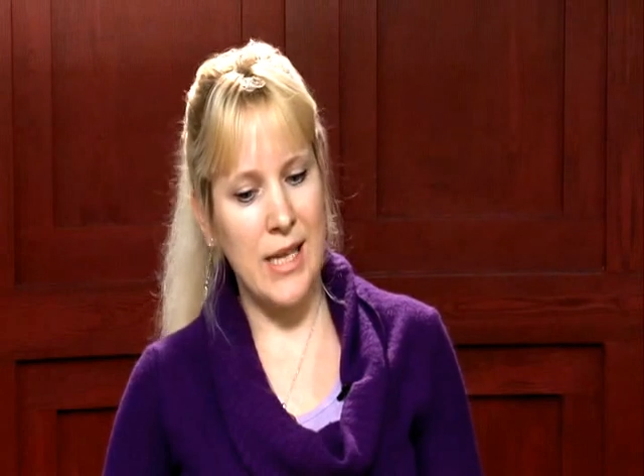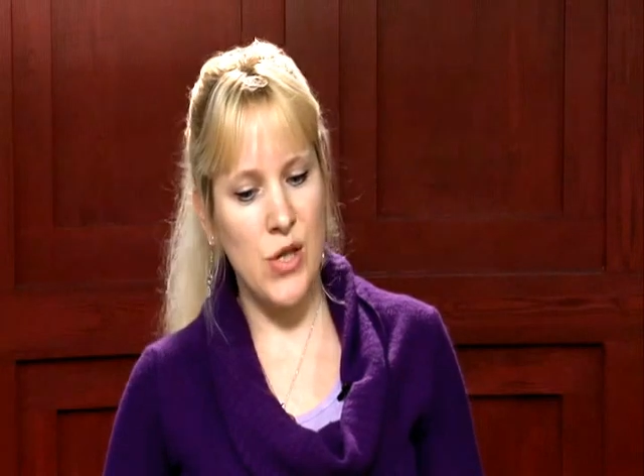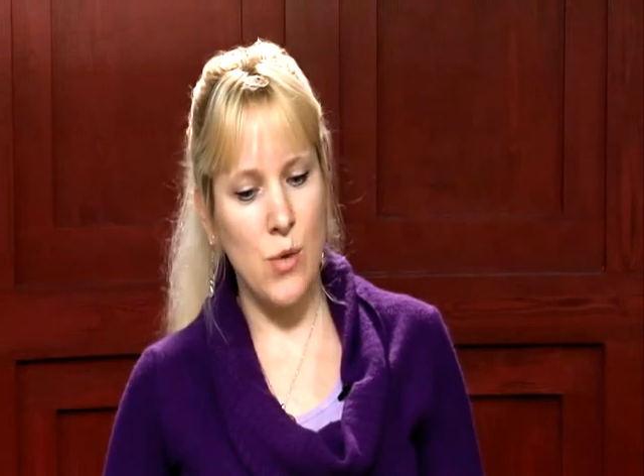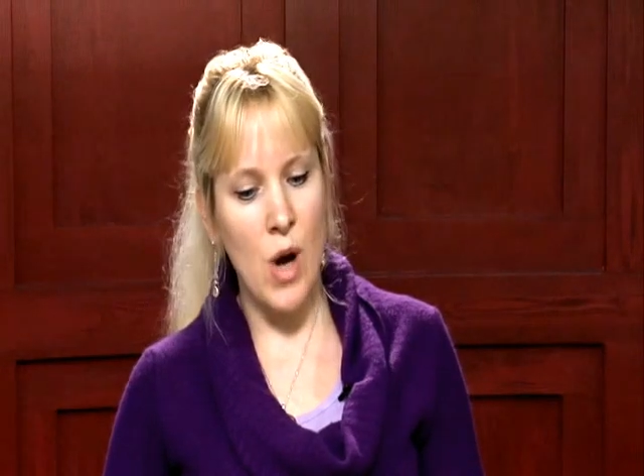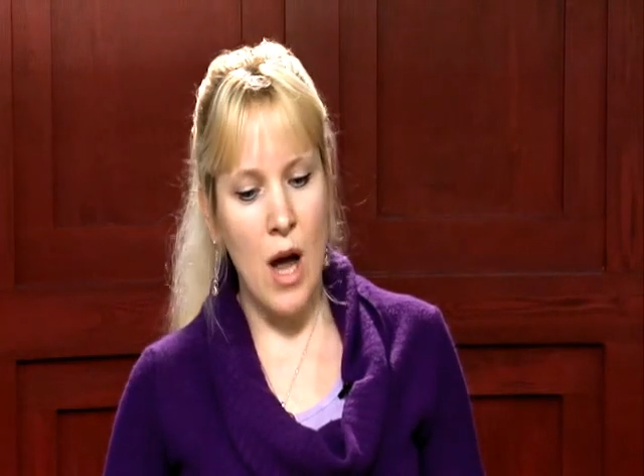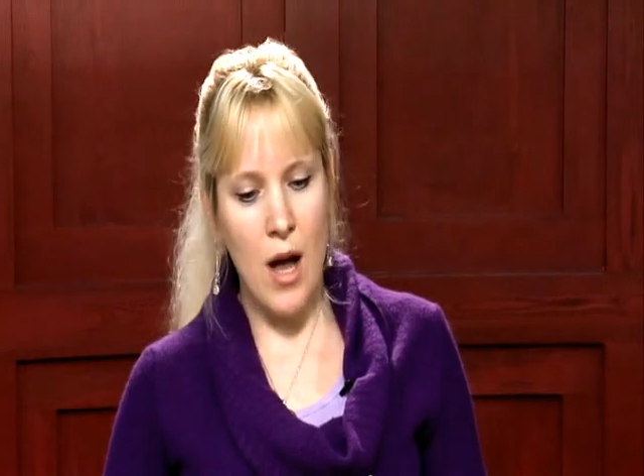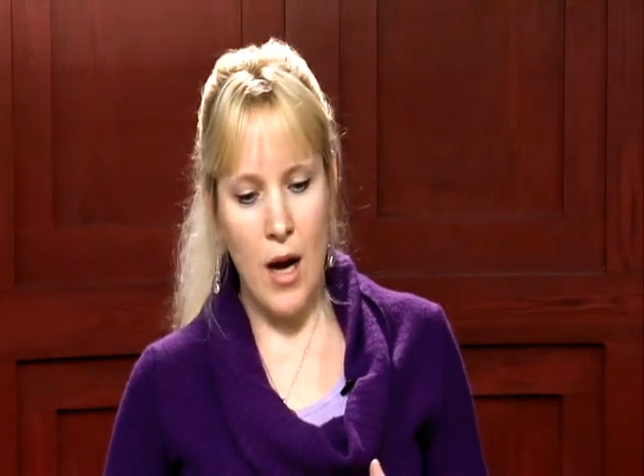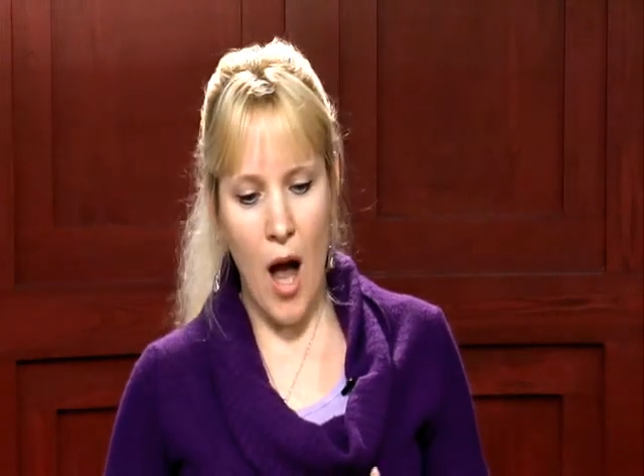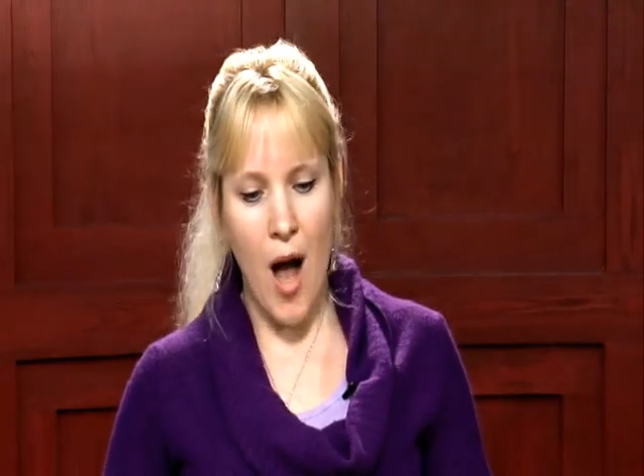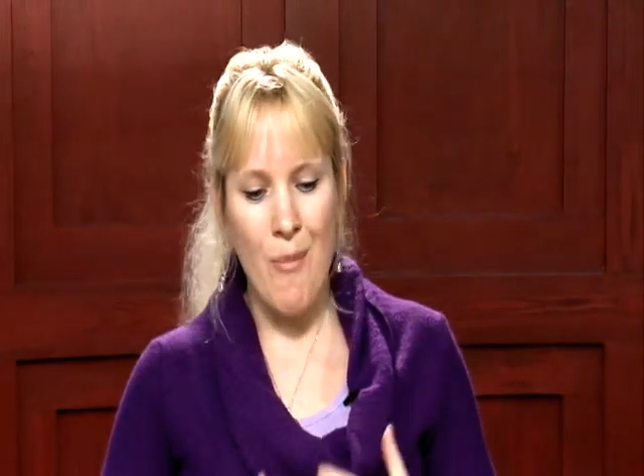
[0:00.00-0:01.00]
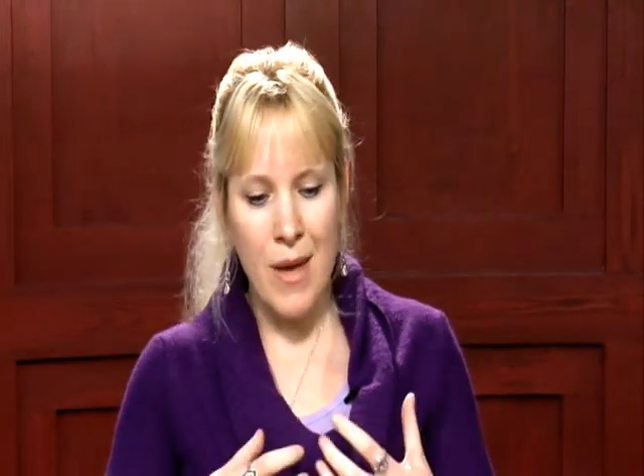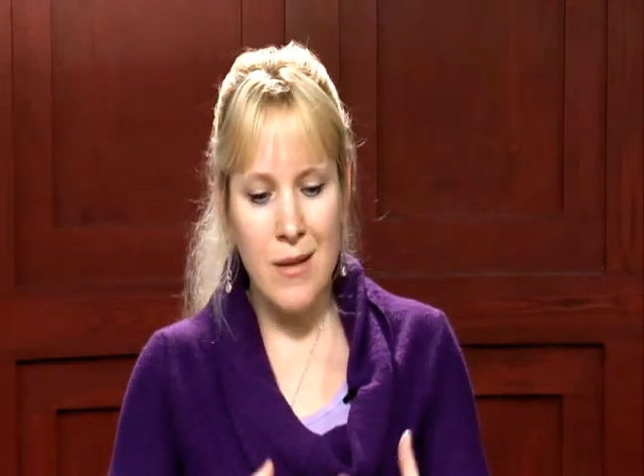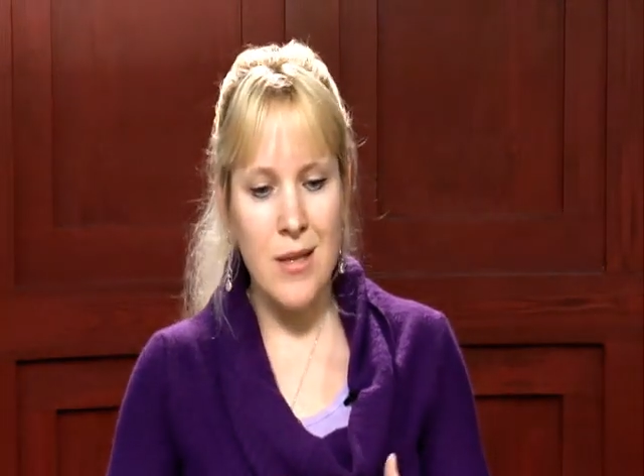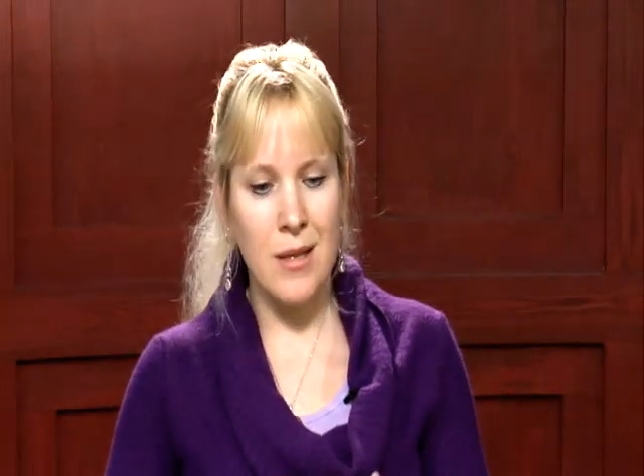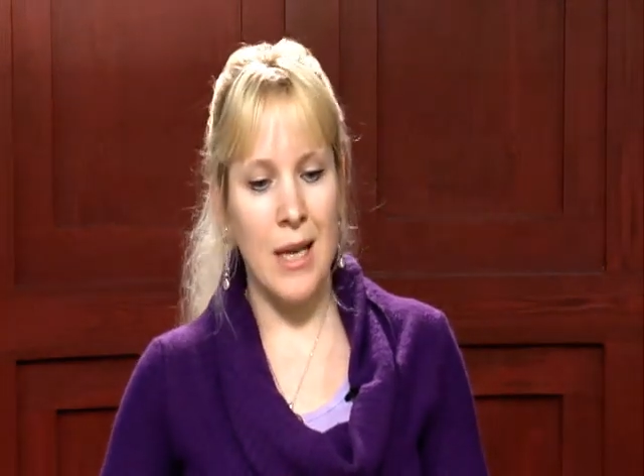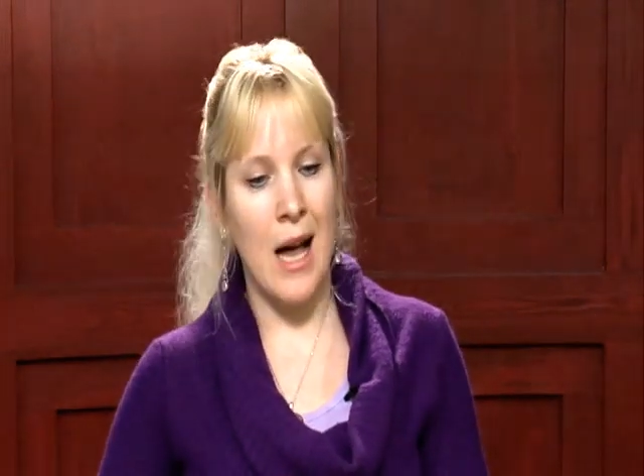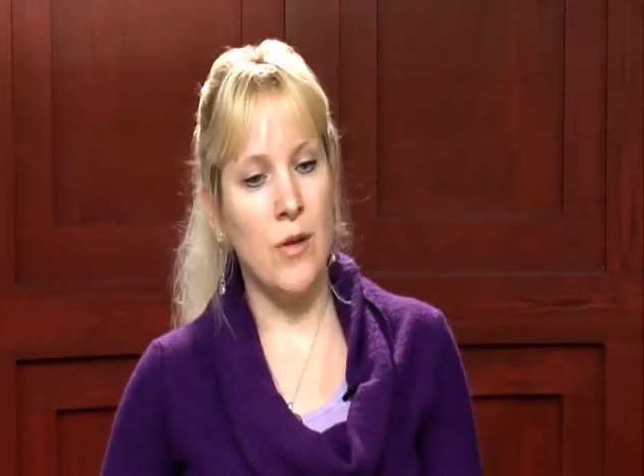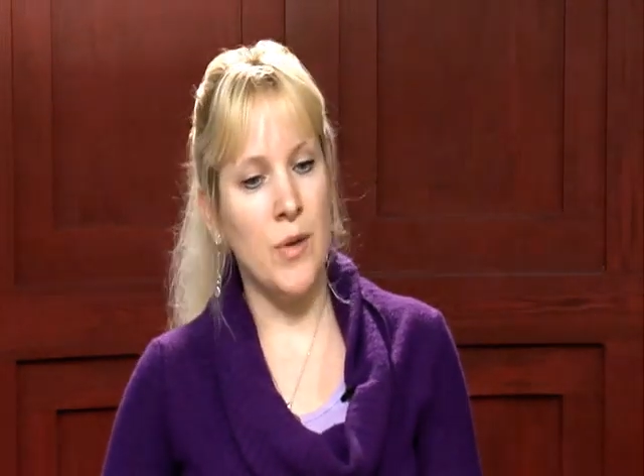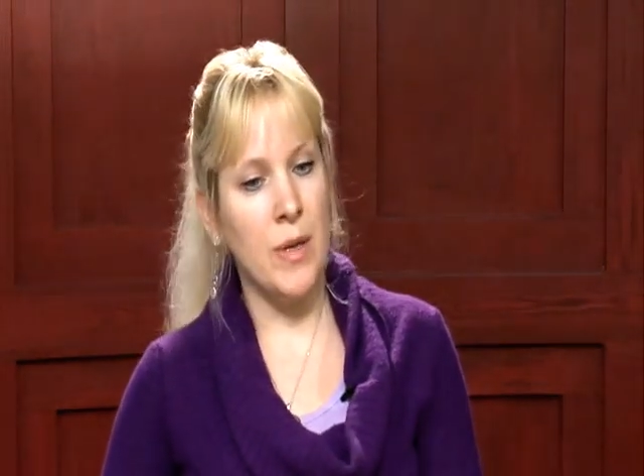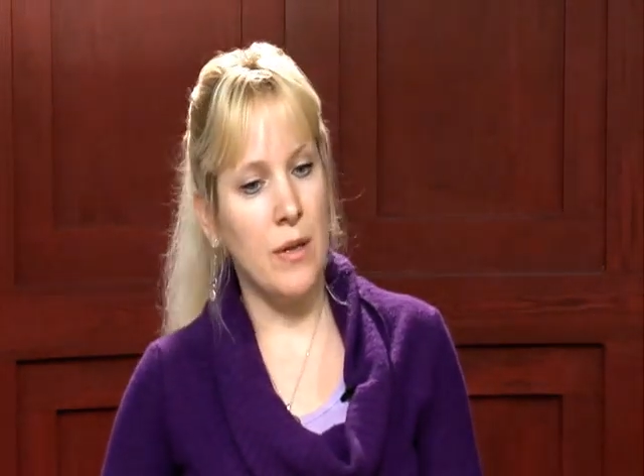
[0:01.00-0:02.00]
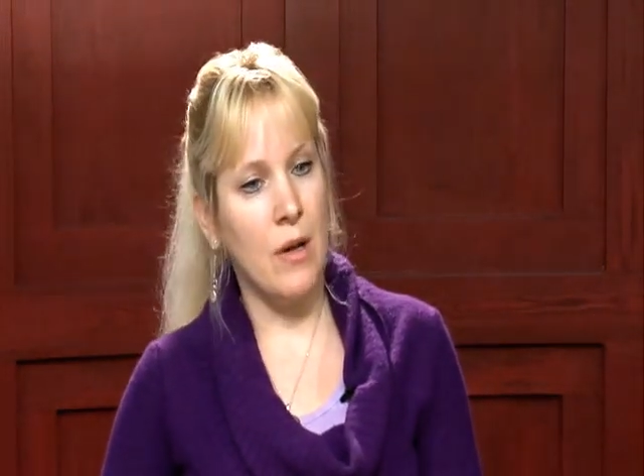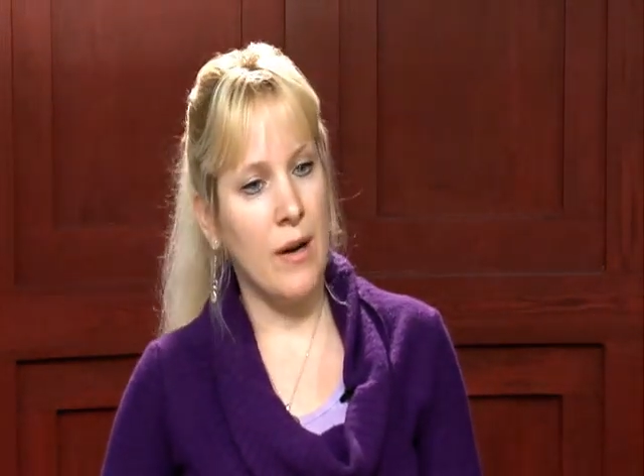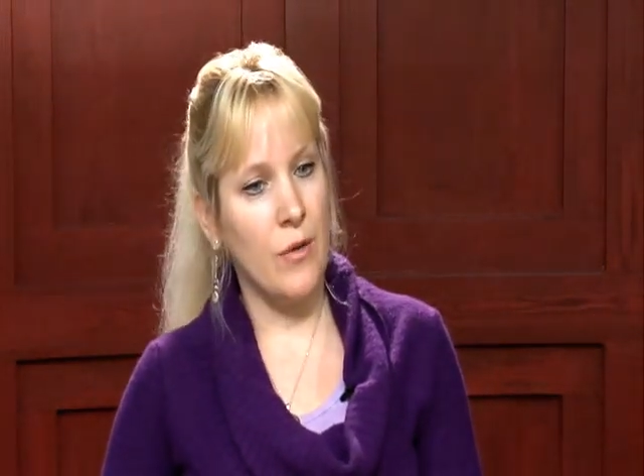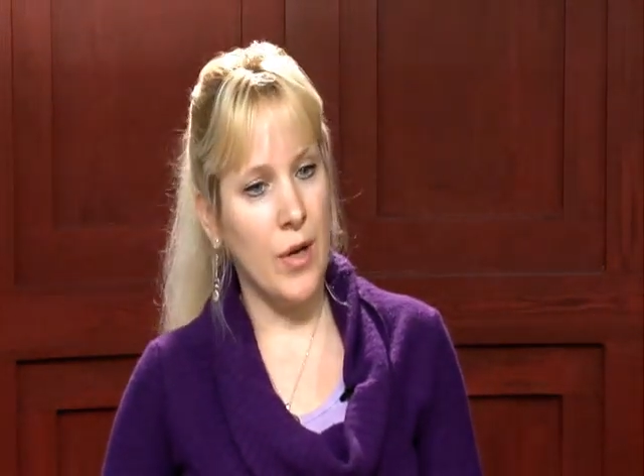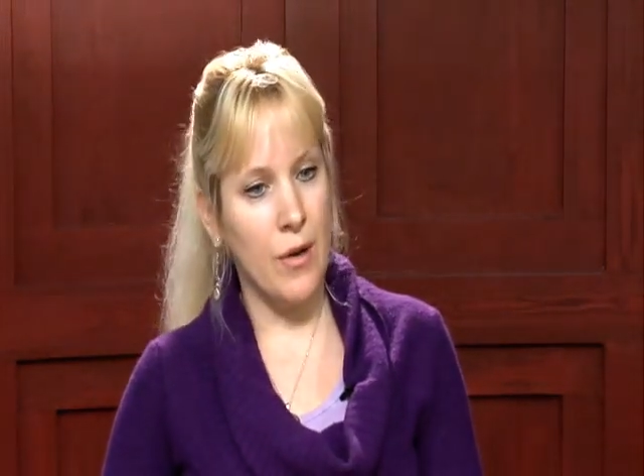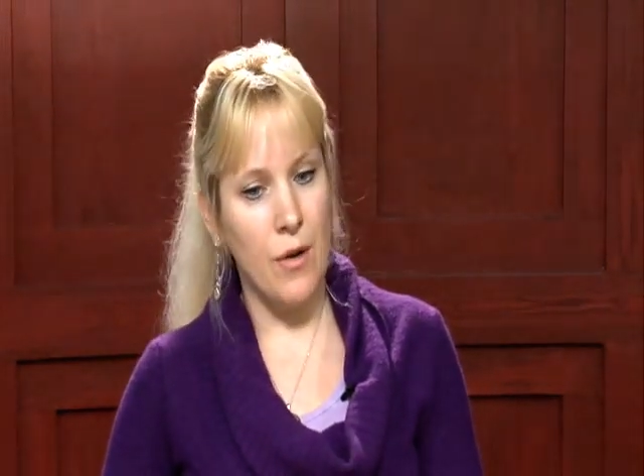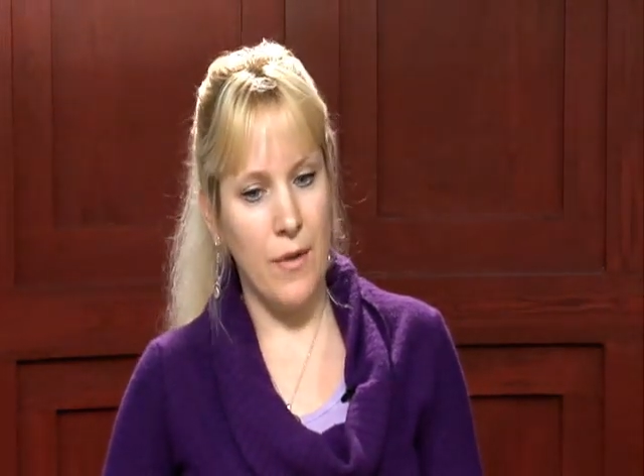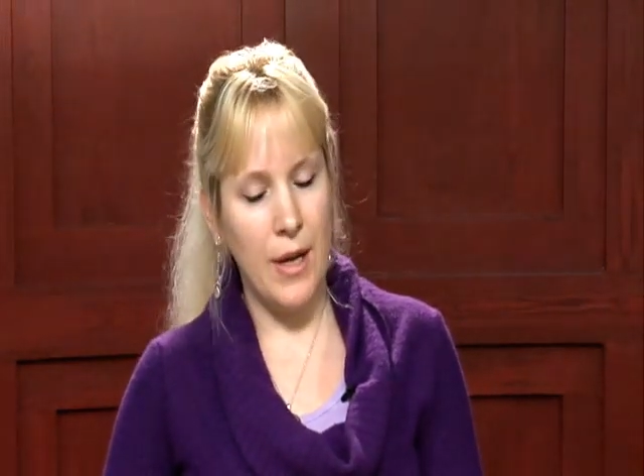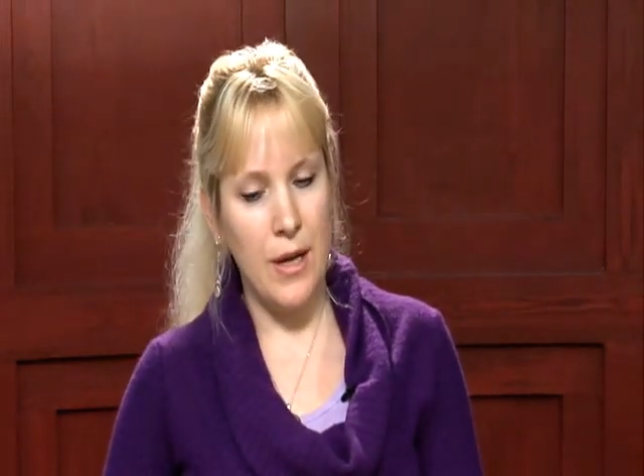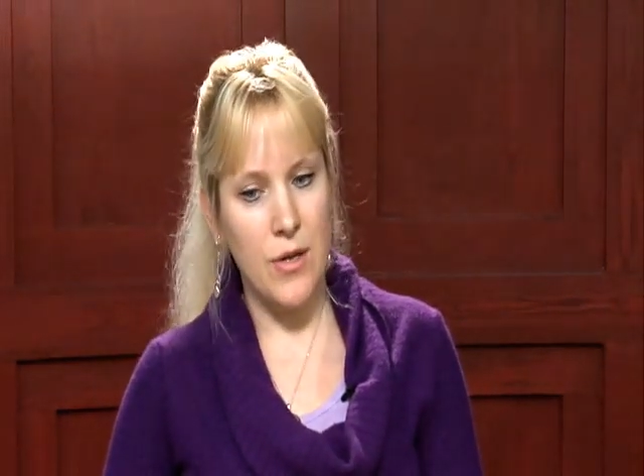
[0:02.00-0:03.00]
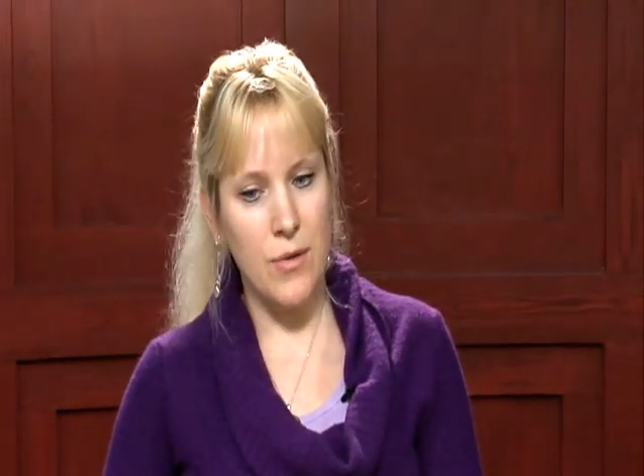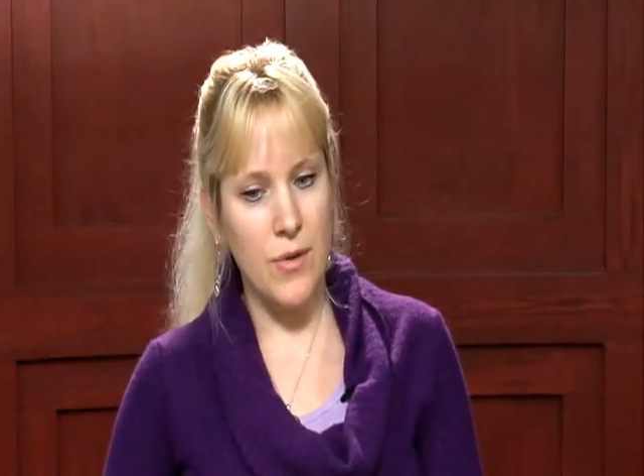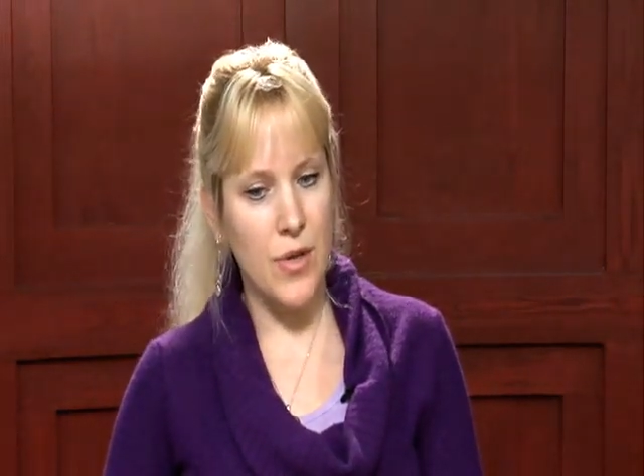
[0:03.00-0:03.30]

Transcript: you come into the gallery with a lot of critical thinking tools, you're